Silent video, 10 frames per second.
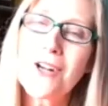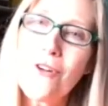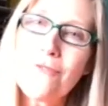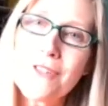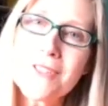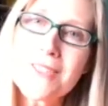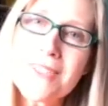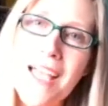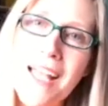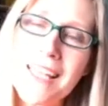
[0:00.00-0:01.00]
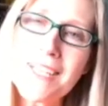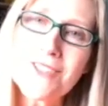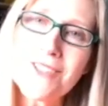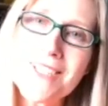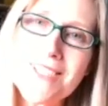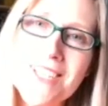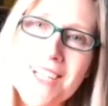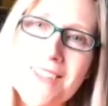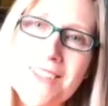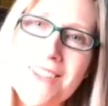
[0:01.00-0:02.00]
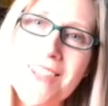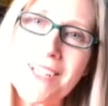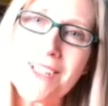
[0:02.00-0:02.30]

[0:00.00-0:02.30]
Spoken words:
conference later on this year. Thank you